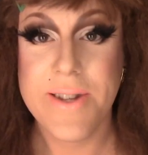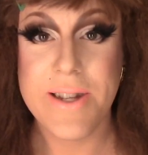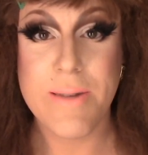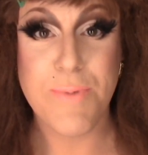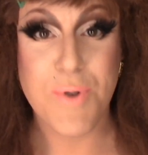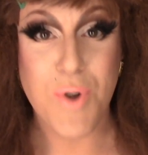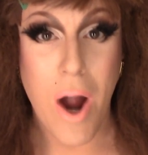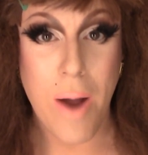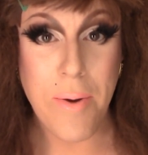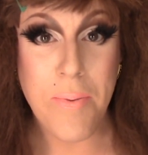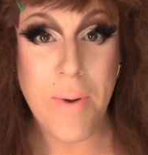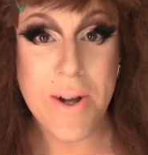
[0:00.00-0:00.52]

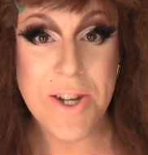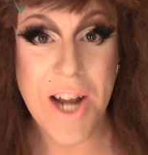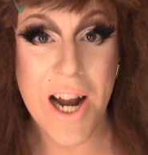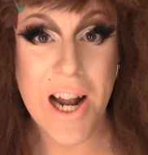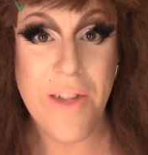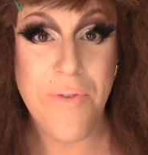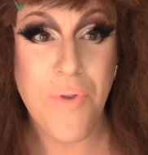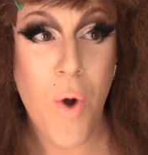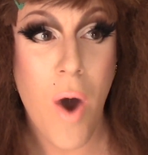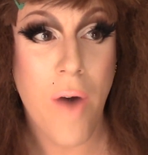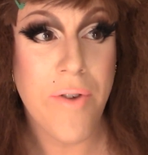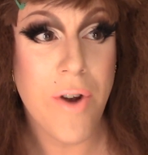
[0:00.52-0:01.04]
Subscribe to my channel
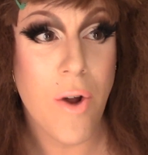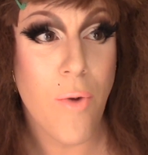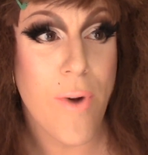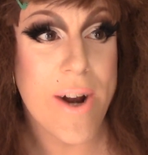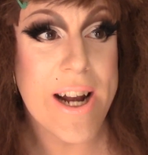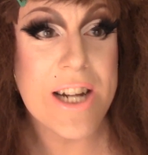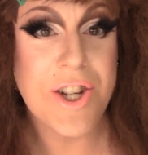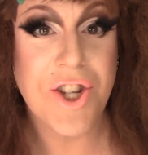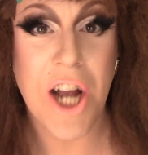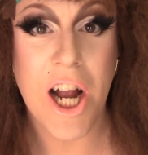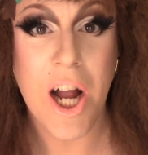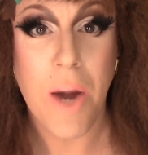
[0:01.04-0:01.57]
if you haven't
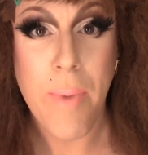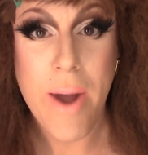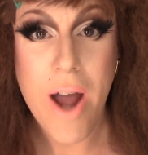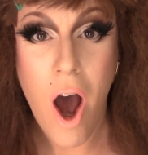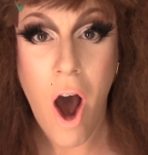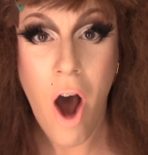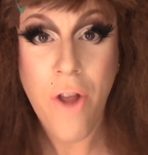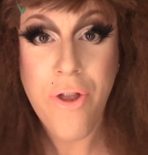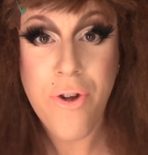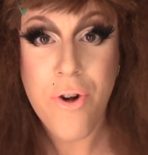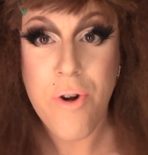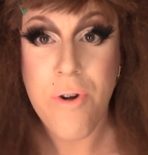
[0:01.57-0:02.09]
already. Check out my
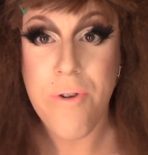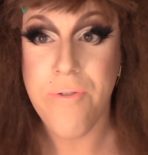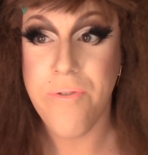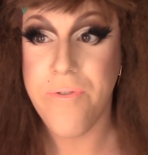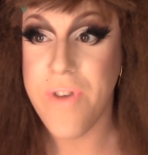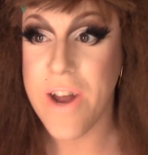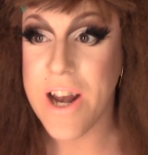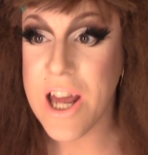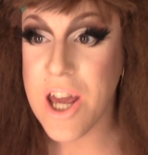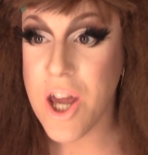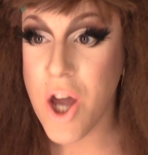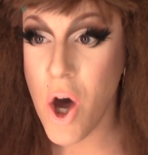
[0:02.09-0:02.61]
other
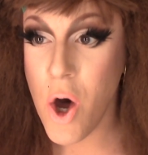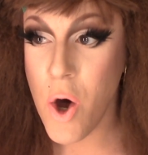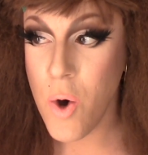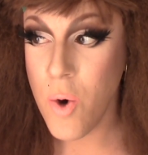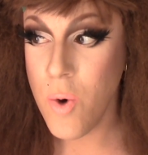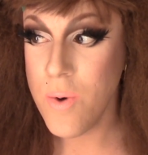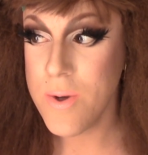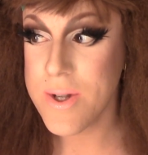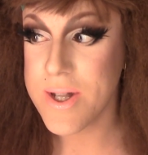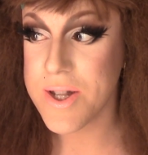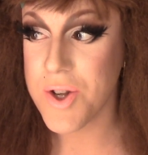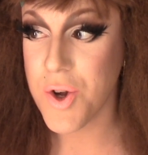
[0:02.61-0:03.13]

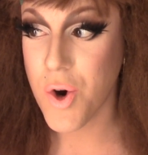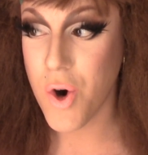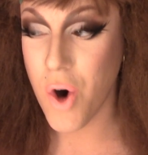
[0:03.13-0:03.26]
videos.